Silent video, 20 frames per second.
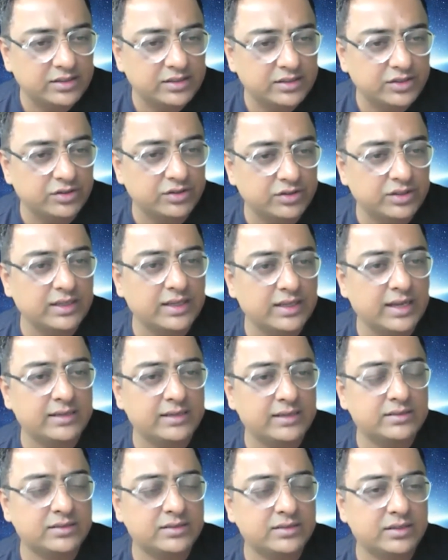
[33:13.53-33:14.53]
You're looking
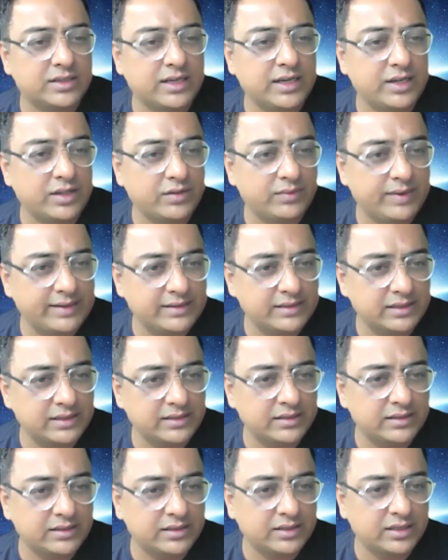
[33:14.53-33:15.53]
at integrating
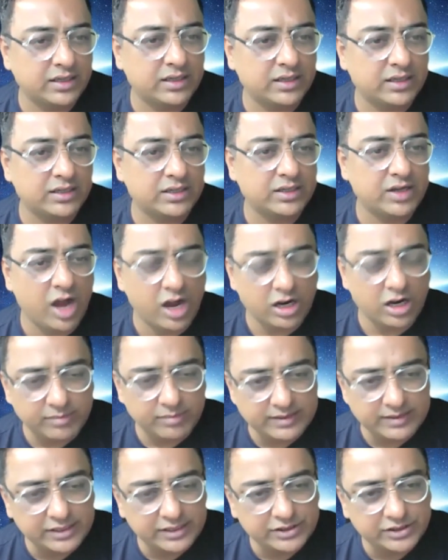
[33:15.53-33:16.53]
uh,
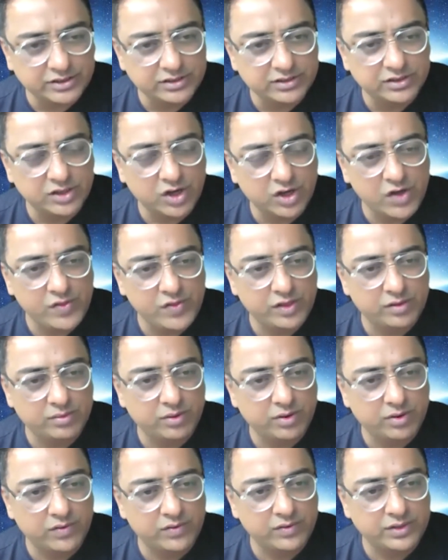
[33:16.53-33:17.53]
augmentation on the
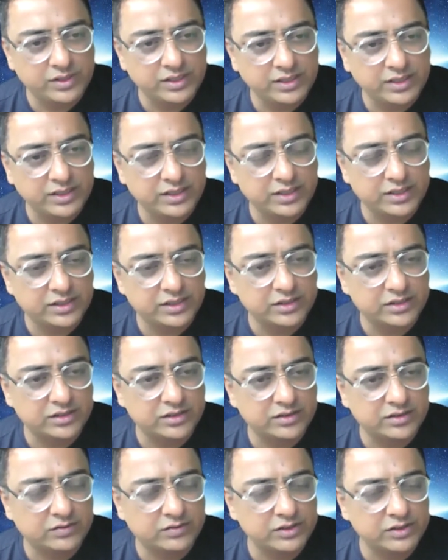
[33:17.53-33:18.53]
on the uh,
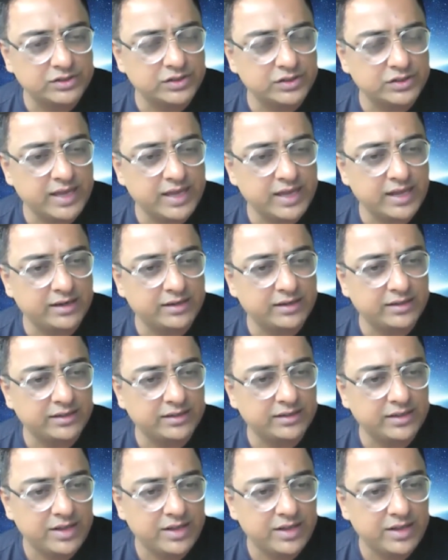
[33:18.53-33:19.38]
virtual reality